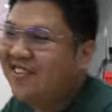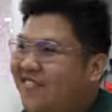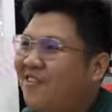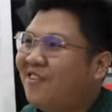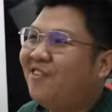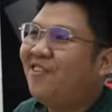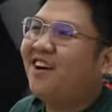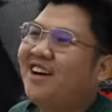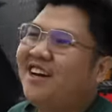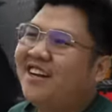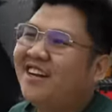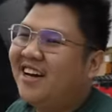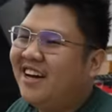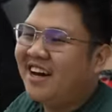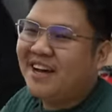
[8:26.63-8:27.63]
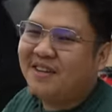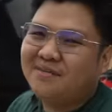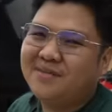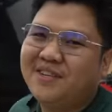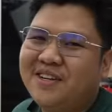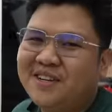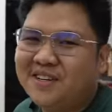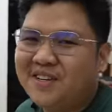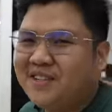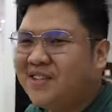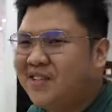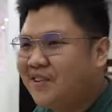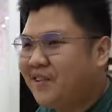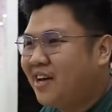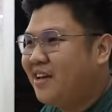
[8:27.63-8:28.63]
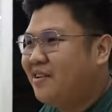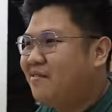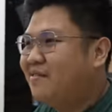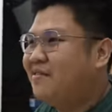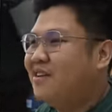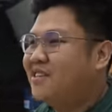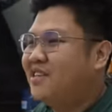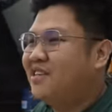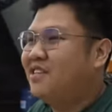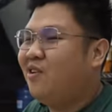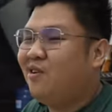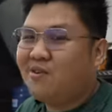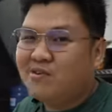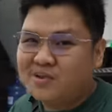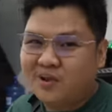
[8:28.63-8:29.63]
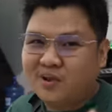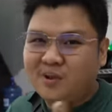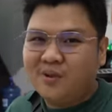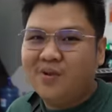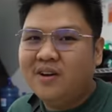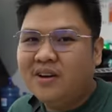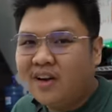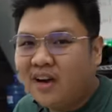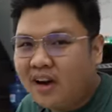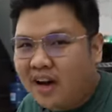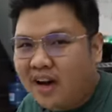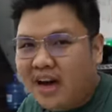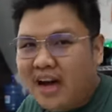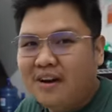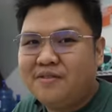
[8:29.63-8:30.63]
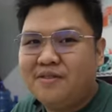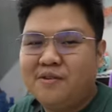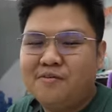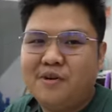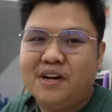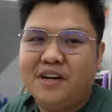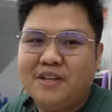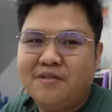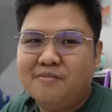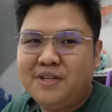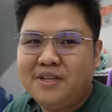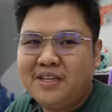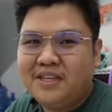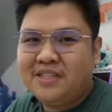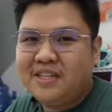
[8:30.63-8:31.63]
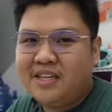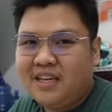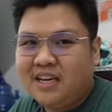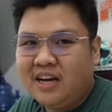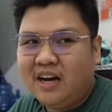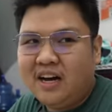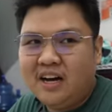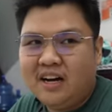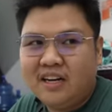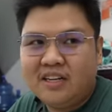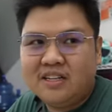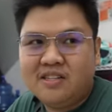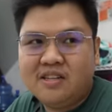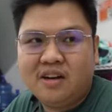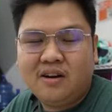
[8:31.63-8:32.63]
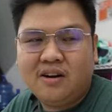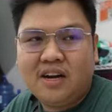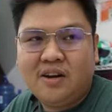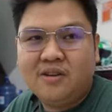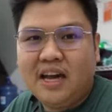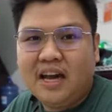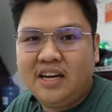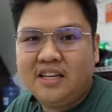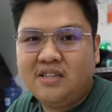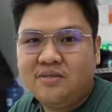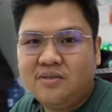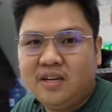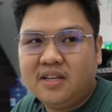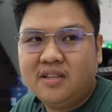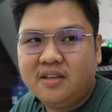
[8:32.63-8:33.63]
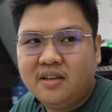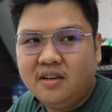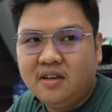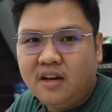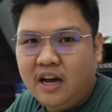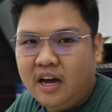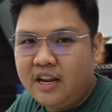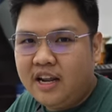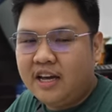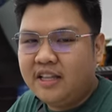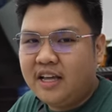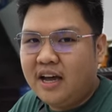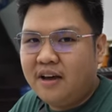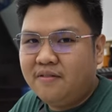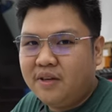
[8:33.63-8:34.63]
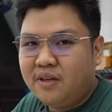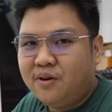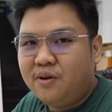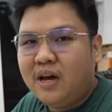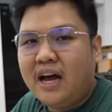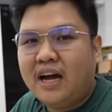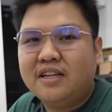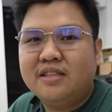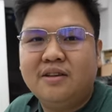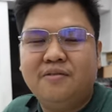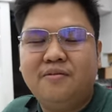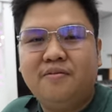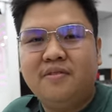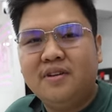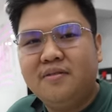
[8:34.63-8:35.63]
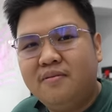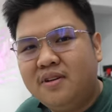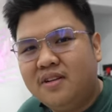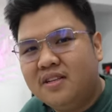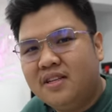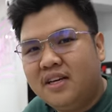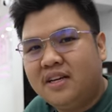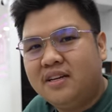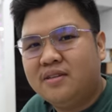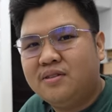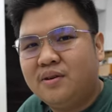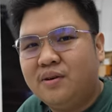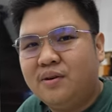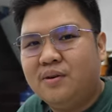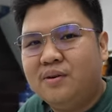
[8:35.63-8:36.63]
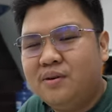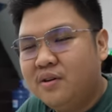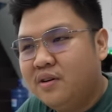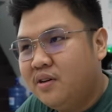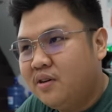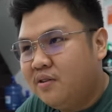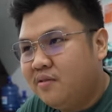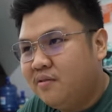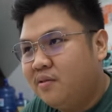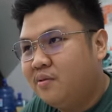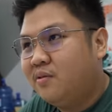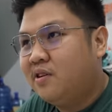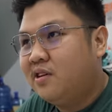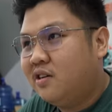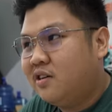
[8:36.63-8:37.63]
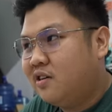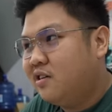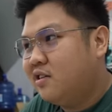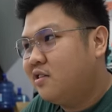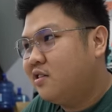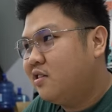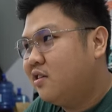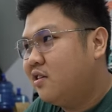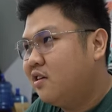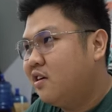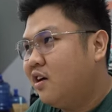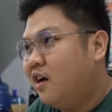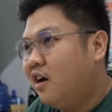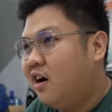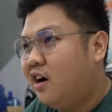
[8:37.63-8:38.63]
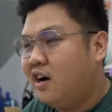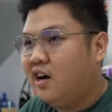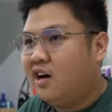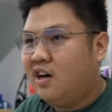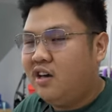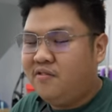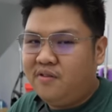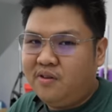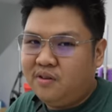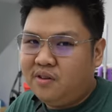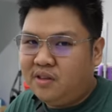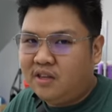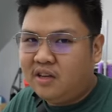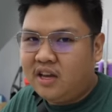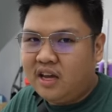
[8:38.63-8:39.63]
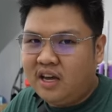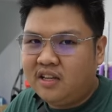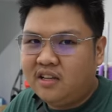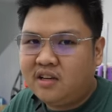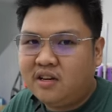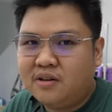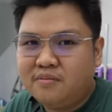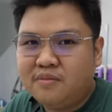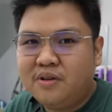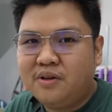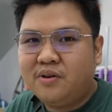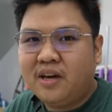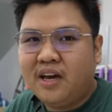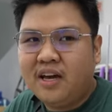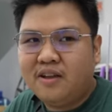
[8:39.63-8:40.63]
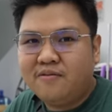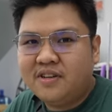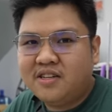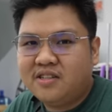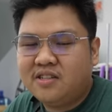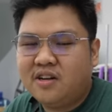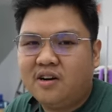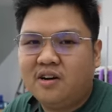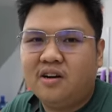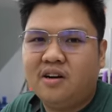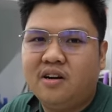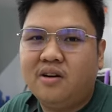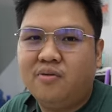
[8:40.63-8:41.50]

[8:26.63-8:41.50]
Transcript: if you want hype sneakers, you can visit also Aftermarket BGC. It's around High Street. 9th Avenue, Active Fun Building. So if you want, if you can't come, you can visit our